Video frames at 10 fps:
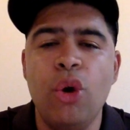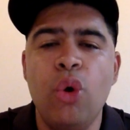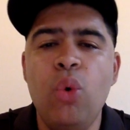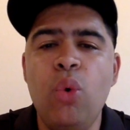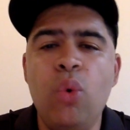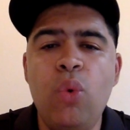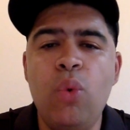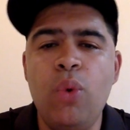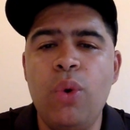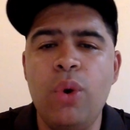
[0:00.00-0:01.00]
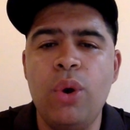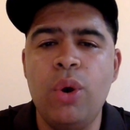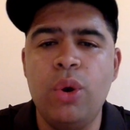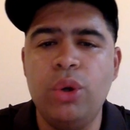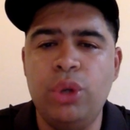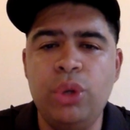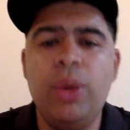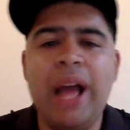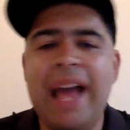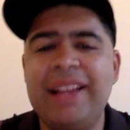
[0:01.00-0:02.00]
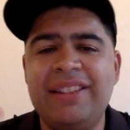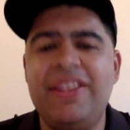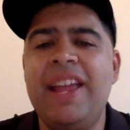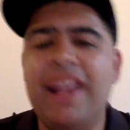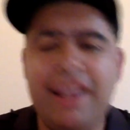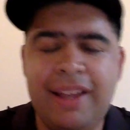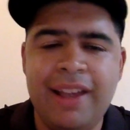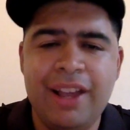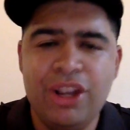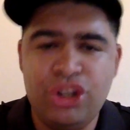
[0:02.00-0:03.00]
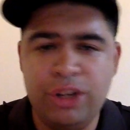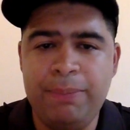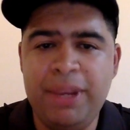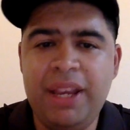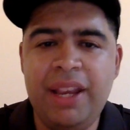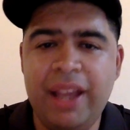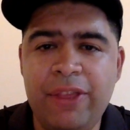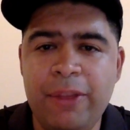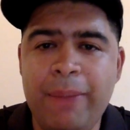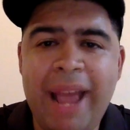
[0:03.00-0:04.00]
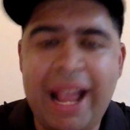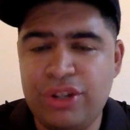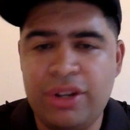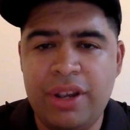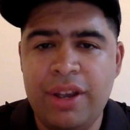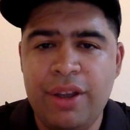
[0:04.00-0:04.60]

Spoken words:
Who do you guys think should be in the match